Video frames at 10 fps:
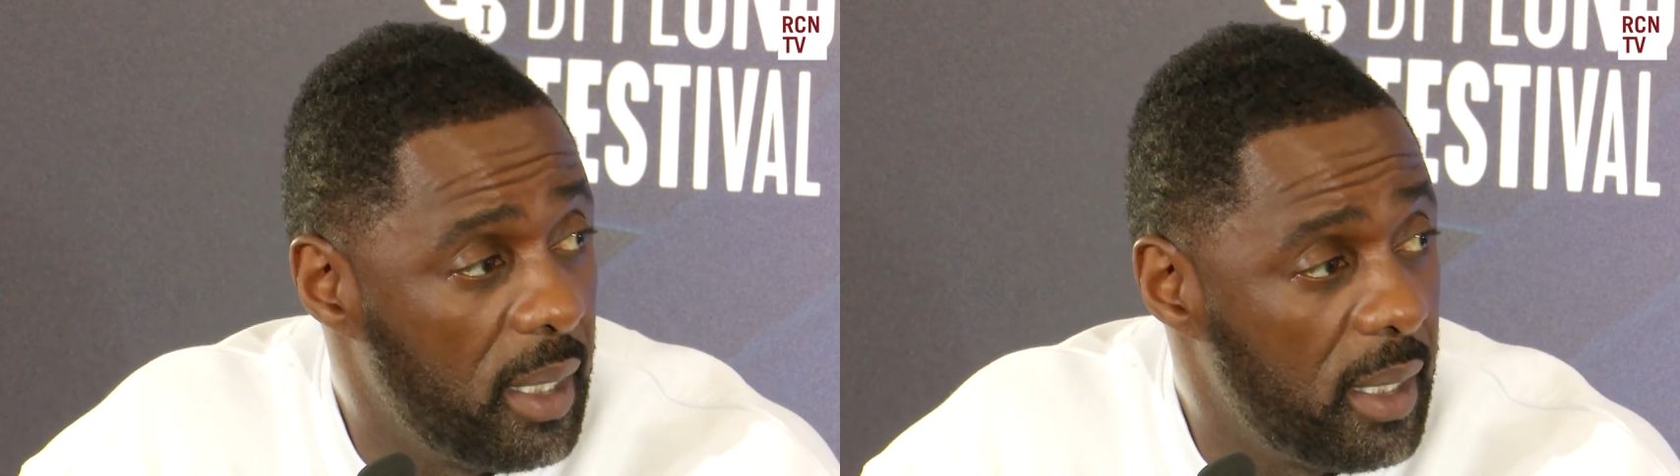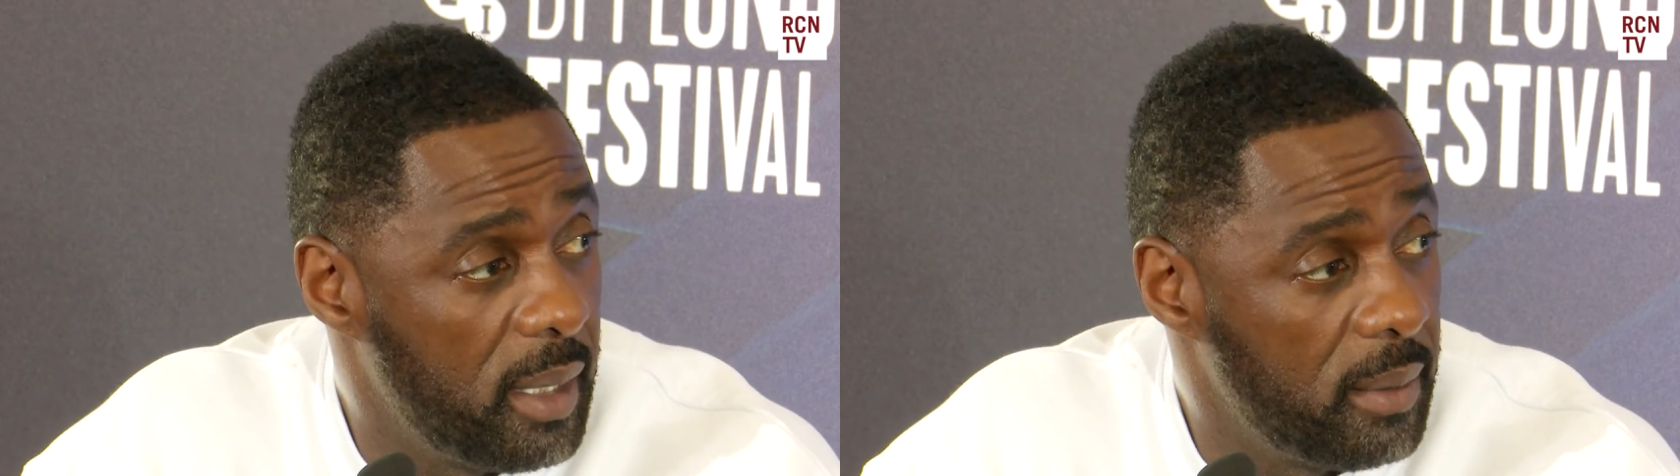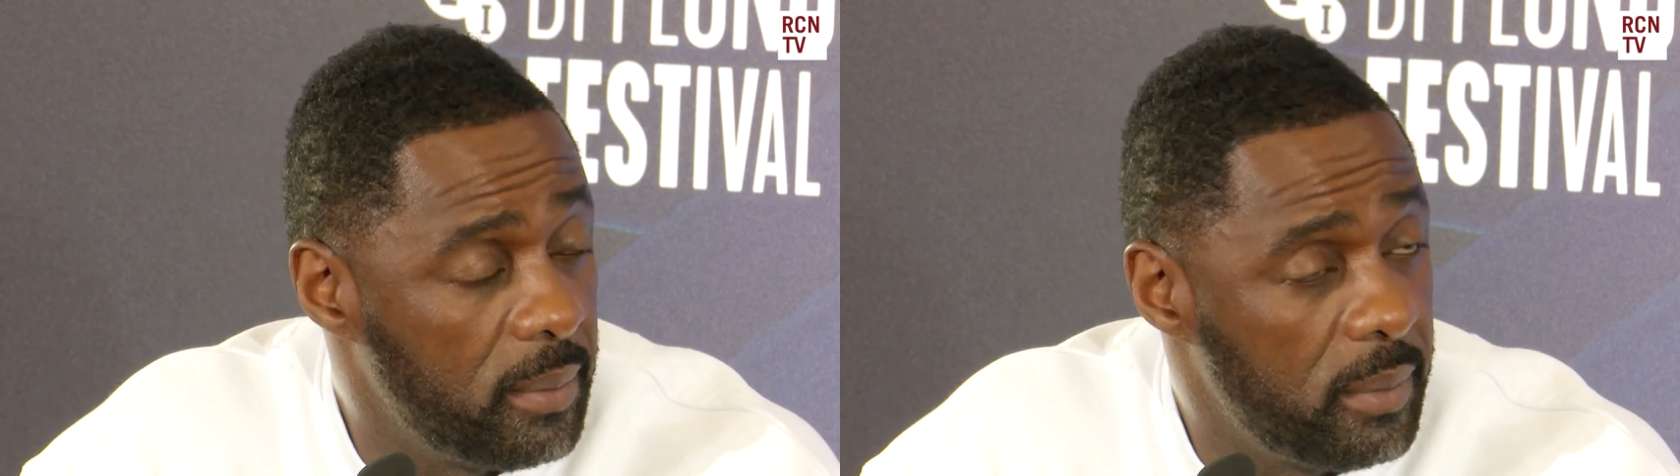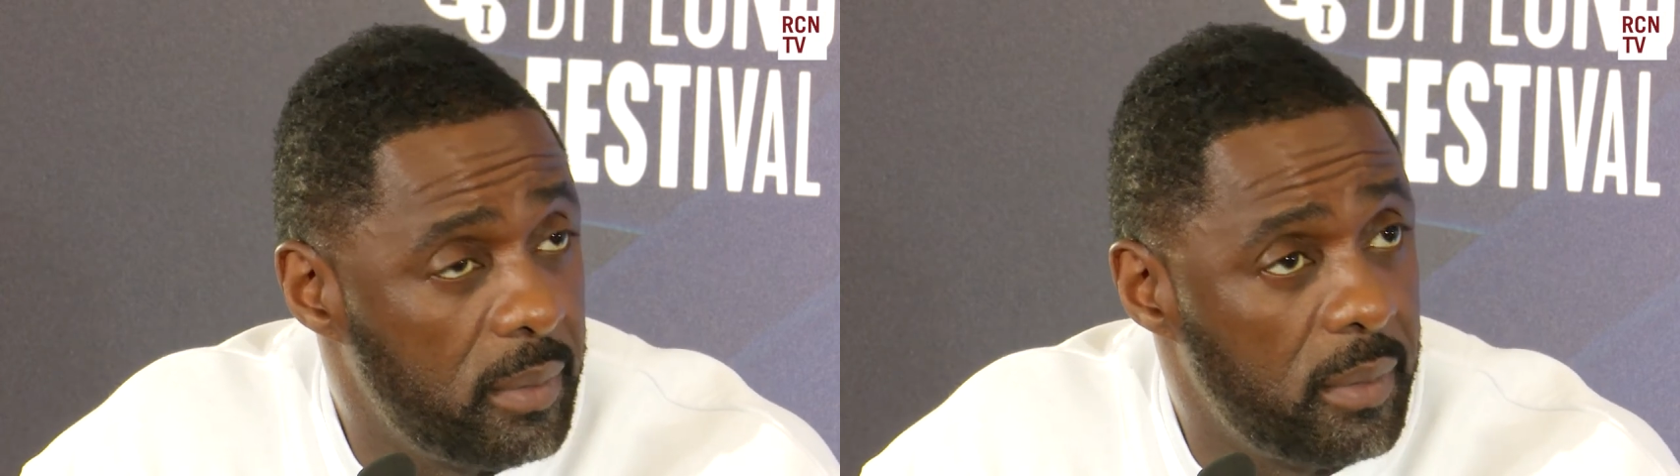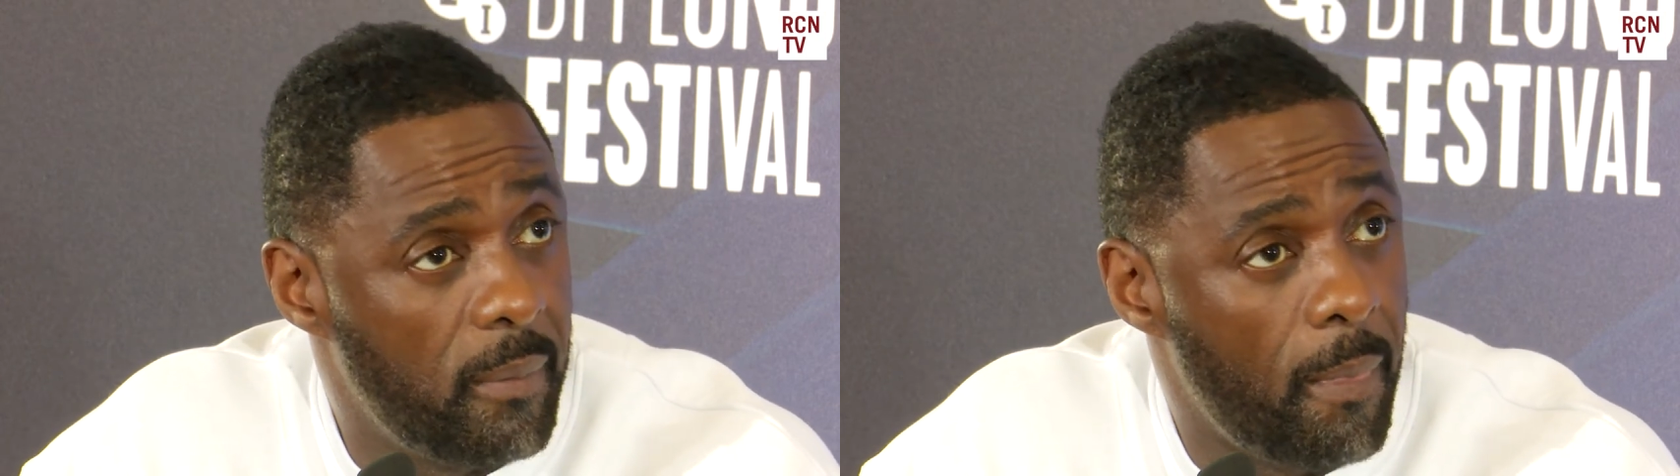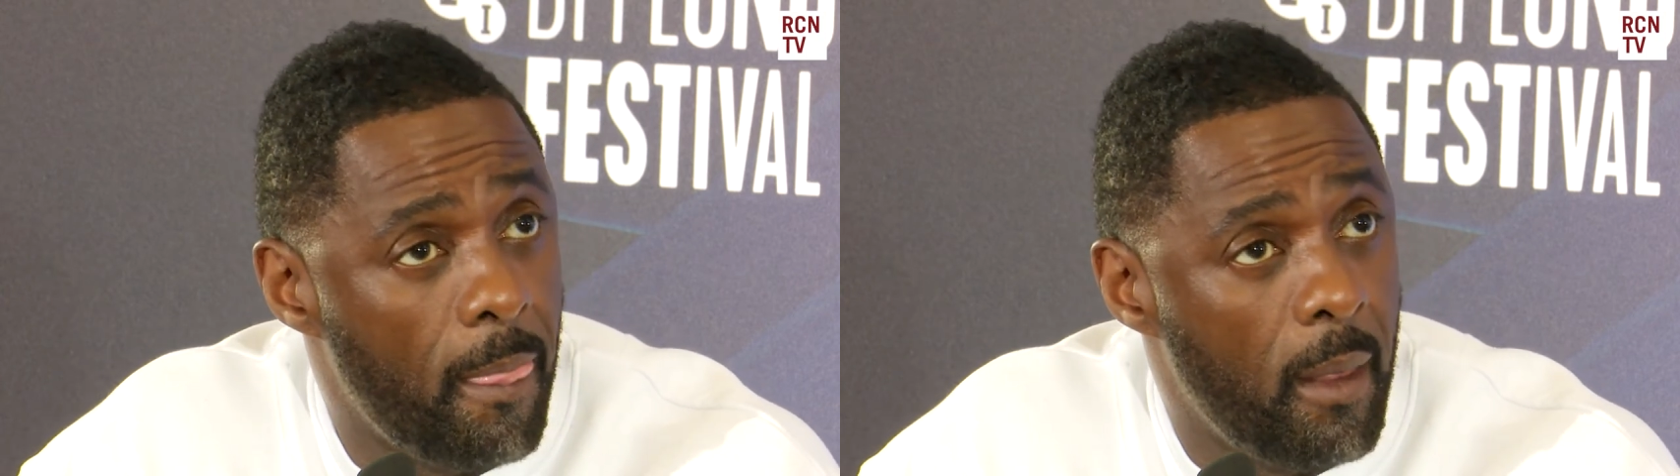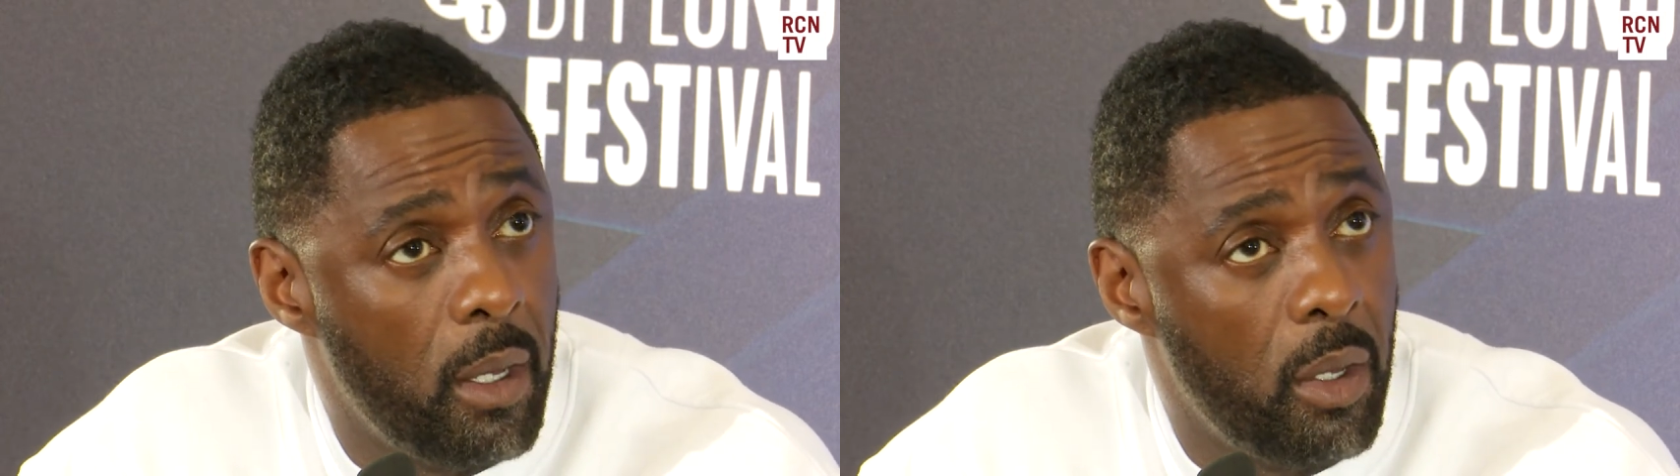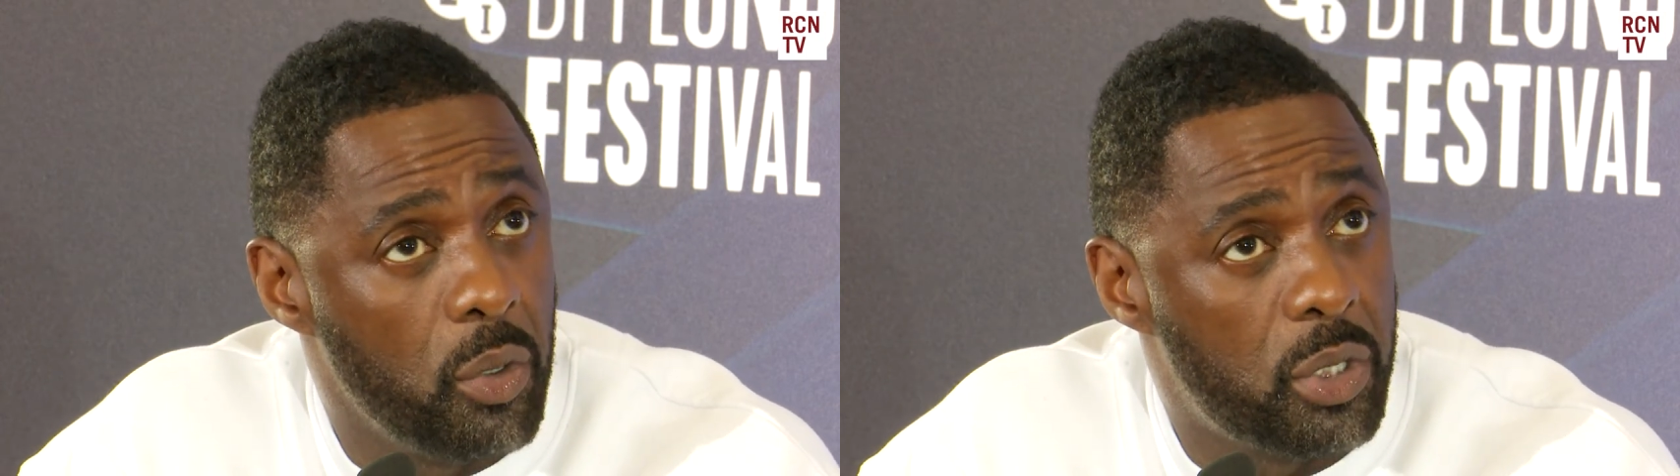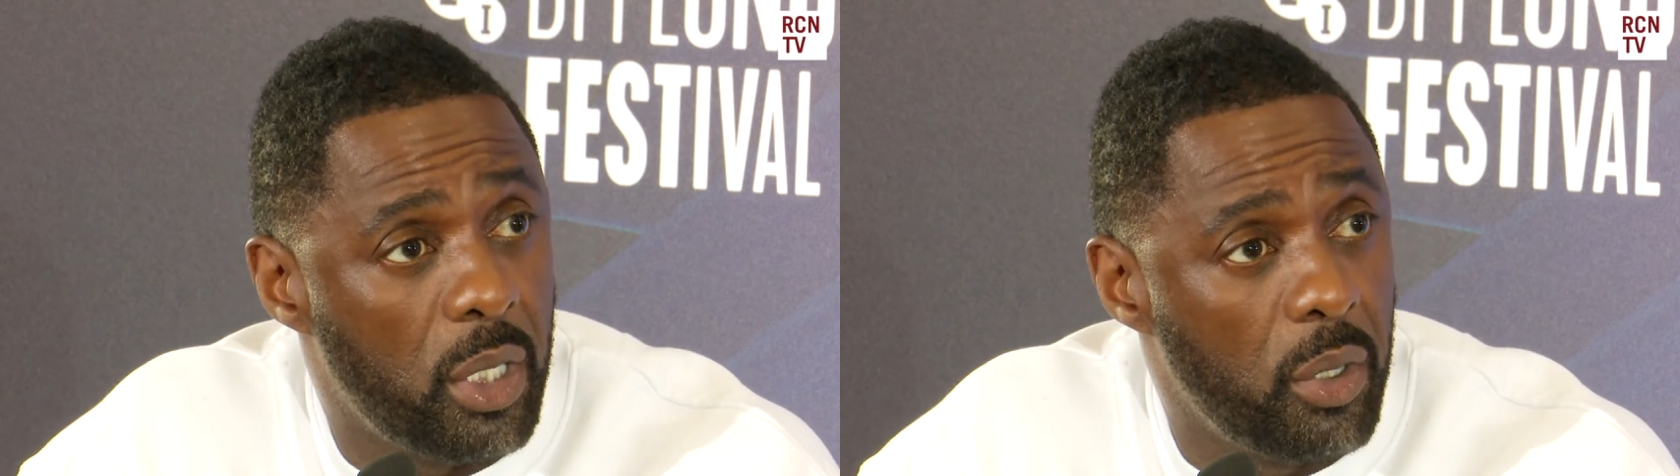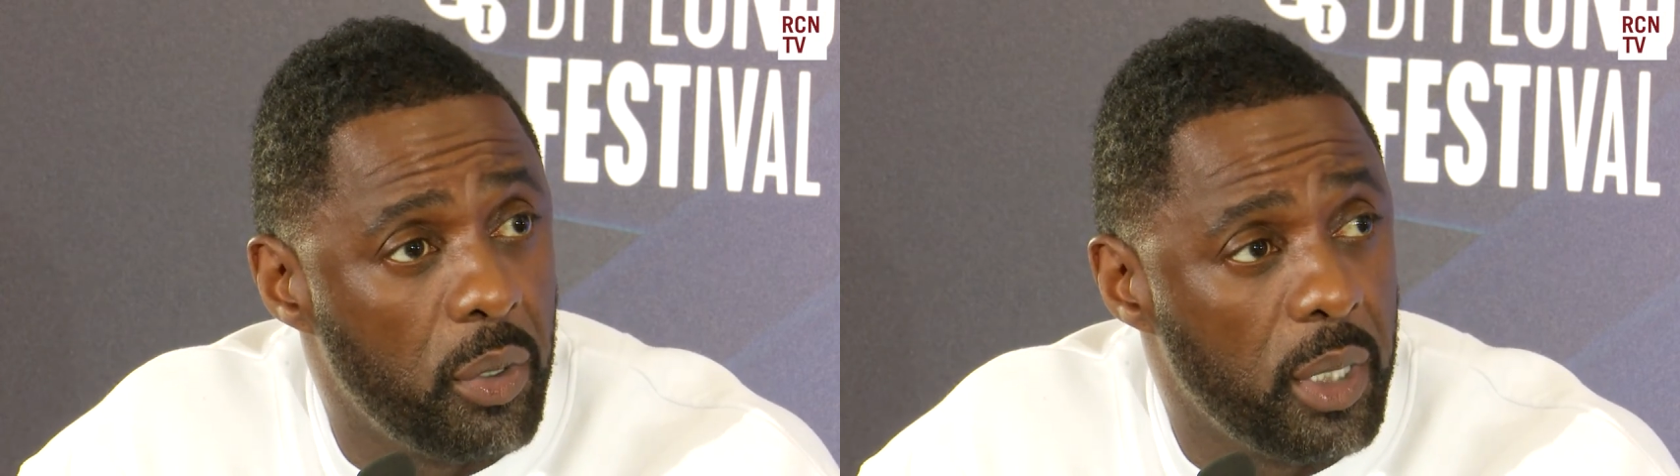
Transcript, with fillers: Um, also,